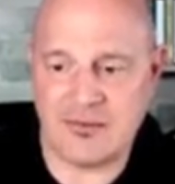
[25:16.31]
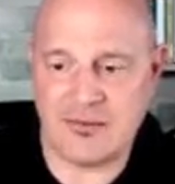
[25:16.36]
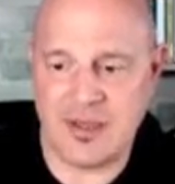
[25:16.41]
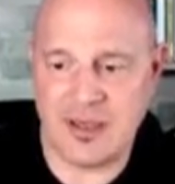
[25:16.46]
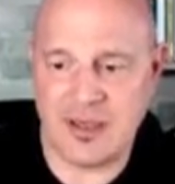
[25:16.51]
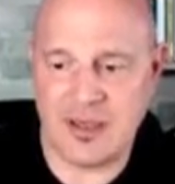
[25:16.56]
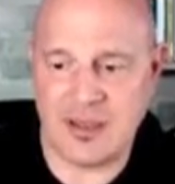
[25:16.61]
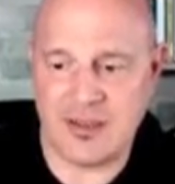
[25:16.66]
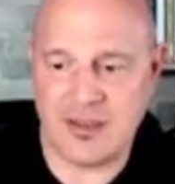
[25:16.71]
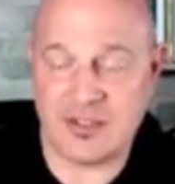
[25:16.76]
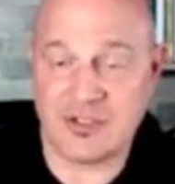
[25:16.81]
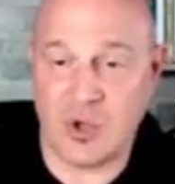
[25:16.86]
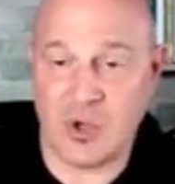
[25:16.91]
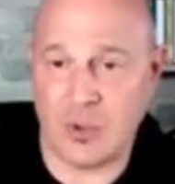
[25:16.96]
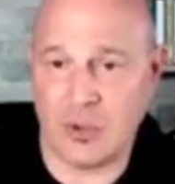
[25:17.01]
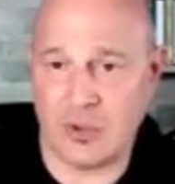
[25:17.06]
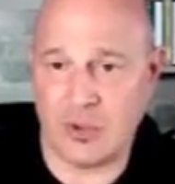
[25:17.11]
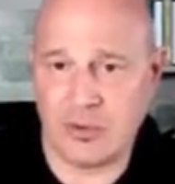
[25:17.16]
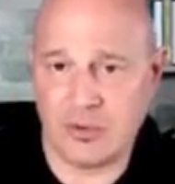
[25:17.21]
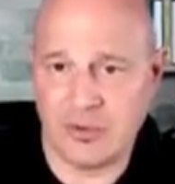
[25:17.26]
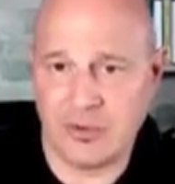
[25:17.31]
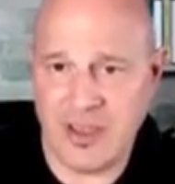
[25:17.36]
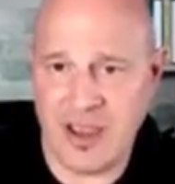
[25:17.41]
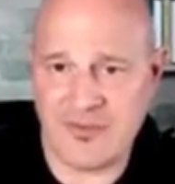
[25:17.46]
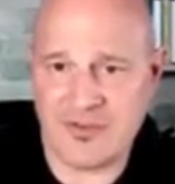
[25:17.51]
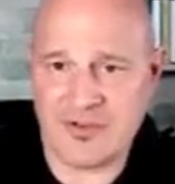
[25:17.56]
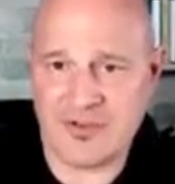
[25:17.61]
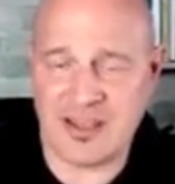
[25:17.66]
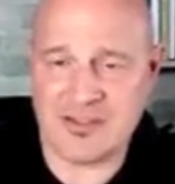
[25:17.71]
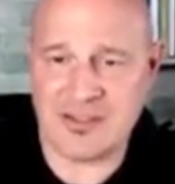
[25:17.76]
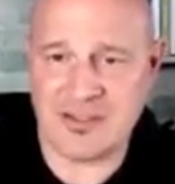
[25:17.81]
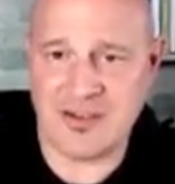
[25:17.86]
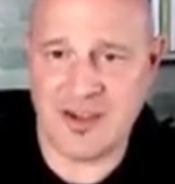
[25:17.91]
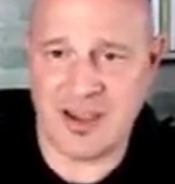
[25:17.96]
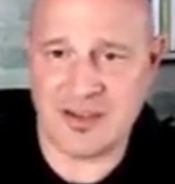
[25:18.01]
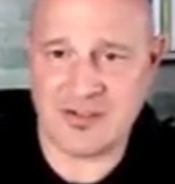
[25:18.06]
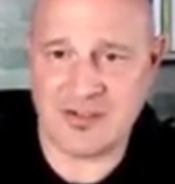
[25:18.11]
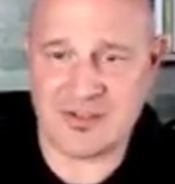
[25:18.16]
the total advertising cost